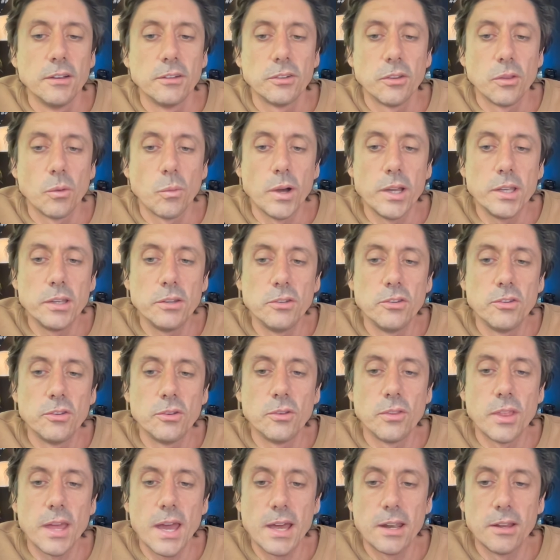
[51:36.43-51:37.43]
So the way you
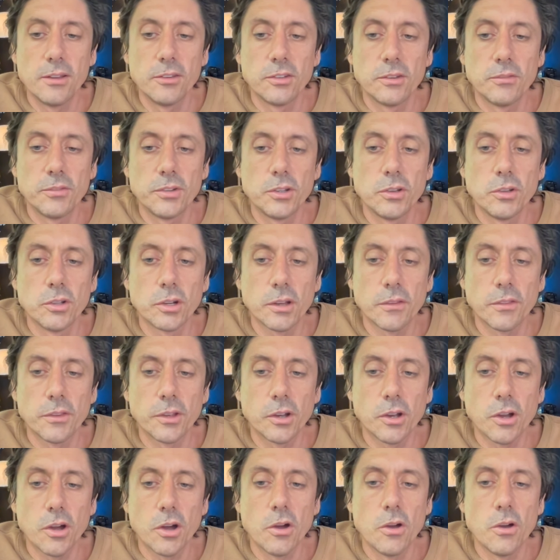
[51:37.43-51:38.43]
do that is if you look at
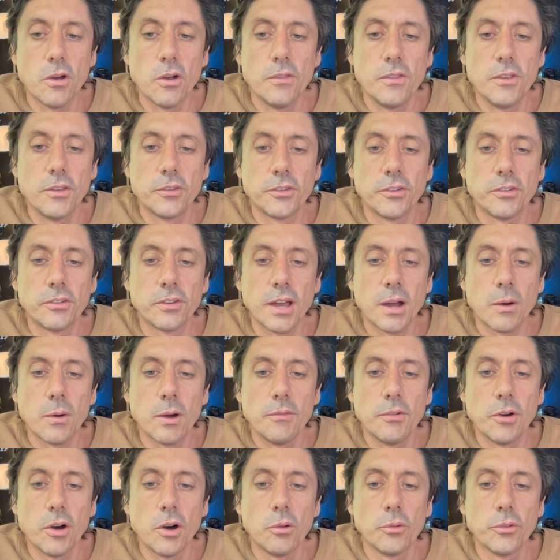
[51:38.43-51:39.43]
the code, this is
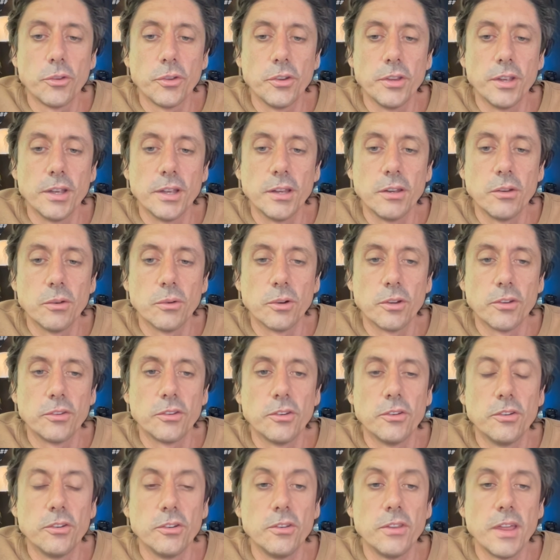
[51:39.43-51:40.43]
how I've altered it in order
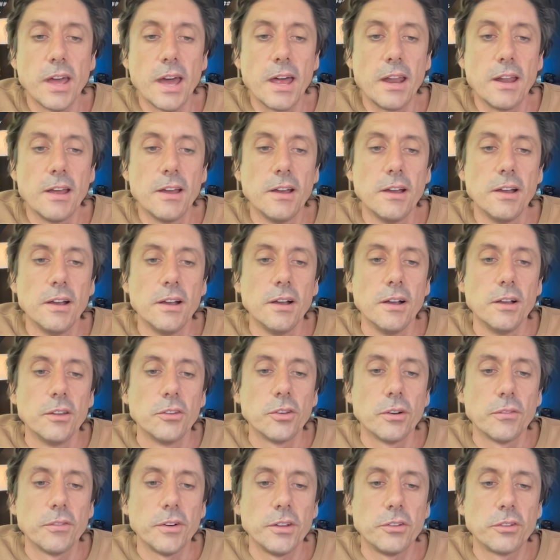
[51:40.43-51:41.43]
to do that.
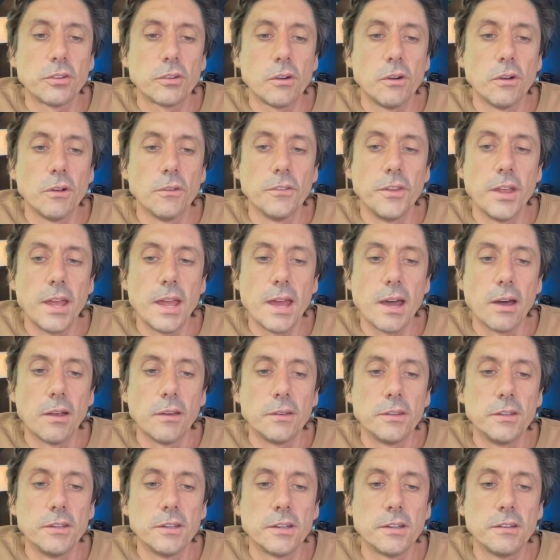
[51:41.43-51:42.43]
So if I scroll
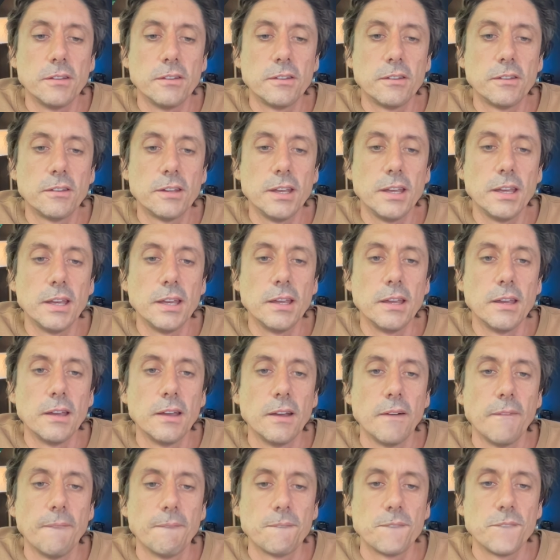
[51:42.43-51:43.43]
down, you can see
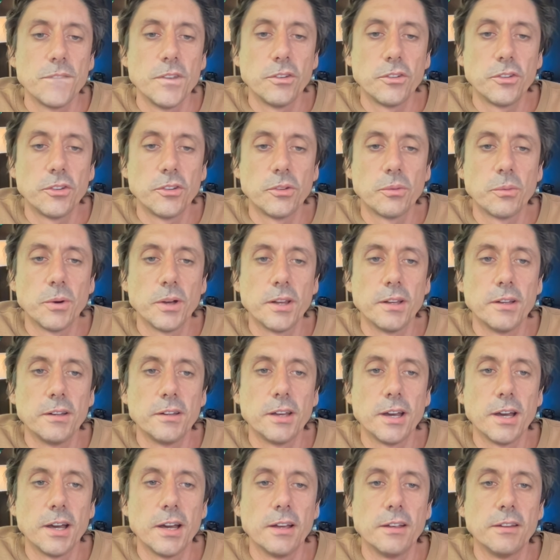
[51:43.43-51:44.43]
this is what
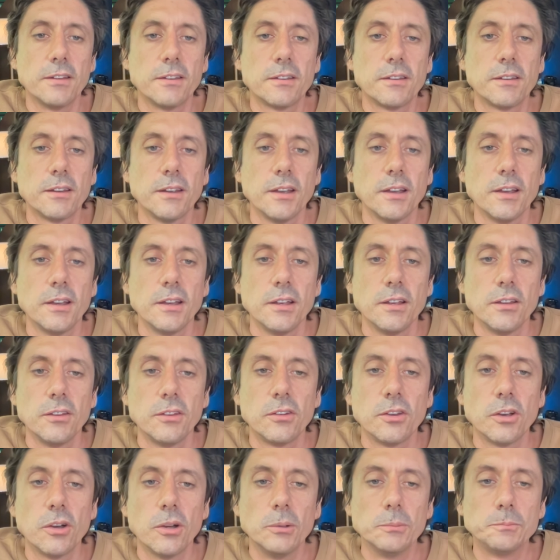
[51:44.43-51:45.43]
it does.
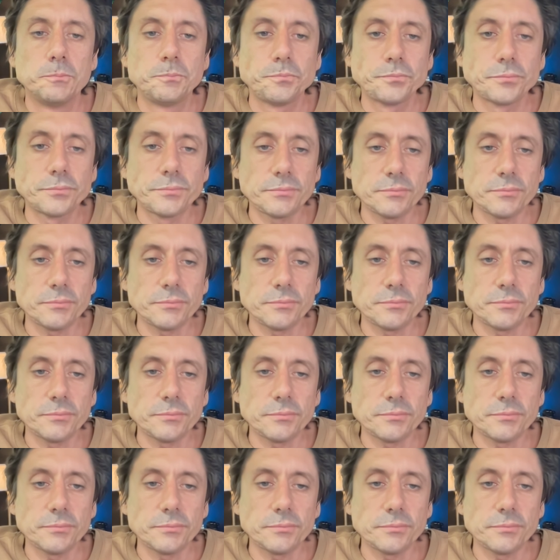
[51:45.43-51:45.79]
So